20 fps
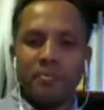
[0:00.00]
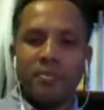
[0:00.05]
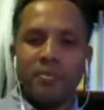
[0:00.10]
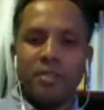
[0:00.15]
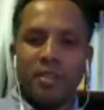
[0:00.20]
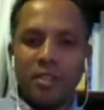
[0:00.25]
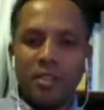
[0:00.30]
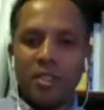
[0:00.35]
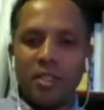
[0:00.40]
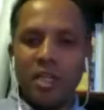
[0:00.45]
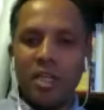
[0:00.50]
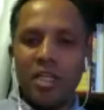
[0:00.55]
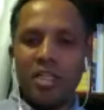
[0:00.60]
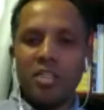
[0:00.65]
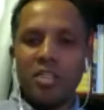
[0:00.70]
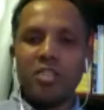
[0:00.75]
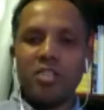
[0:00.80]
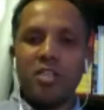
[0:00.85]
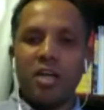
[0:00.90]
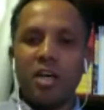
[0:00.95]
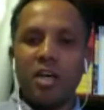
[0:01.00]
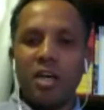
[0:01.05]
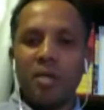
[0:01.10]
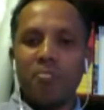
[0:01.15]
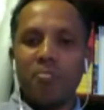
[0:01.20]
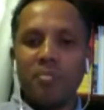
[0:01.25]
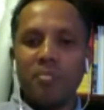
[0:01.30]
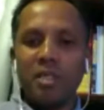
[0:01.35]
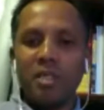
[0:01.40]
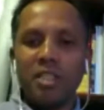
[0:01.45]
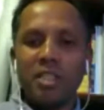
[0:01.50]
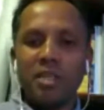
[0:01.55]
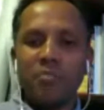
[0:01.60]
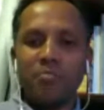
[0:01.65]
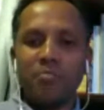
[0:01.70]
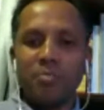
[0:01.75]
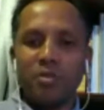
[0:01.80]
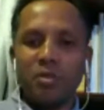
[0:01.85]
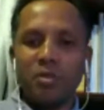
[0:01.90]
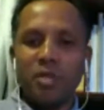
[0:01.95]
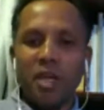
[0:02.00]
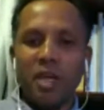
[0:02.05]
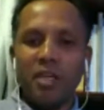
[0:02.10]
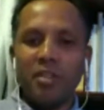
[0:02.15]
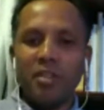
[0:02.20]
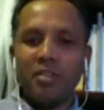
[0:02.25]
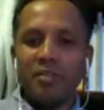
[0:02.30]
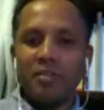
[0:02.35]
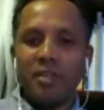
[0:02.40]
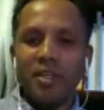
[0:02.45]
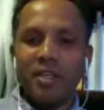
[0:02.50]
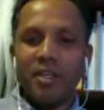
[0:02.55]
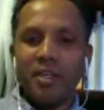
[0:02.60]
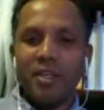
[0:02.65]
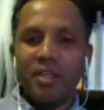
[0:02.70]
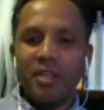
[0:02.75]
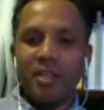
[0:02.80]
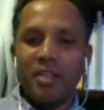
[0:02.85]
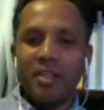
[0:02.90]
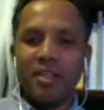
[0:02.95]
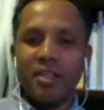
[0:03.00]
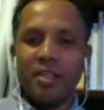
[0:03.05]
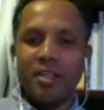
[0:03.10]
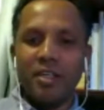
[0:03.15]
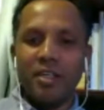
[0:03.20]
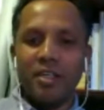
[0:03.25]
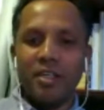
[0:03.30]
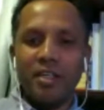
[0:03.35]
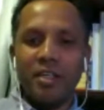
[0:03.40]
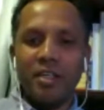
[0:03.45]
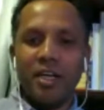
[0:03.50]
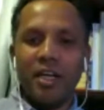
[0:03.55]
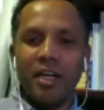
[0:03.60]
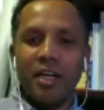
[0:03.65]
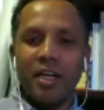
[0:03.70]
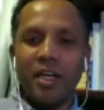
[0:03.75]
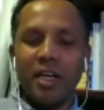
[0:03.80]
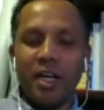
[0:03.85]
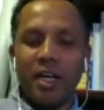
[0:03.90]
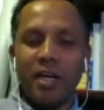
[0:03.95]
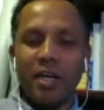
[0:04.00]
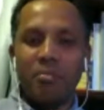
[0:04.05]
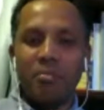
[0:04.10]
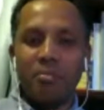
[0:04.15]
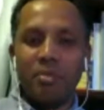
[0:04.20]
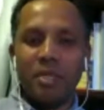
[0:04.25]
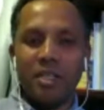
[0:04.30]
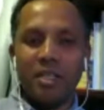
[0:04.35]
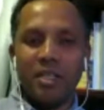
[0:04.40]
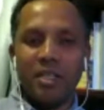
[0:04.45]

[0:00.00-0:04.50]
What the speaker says: the Lean Startup Meetup today. I'm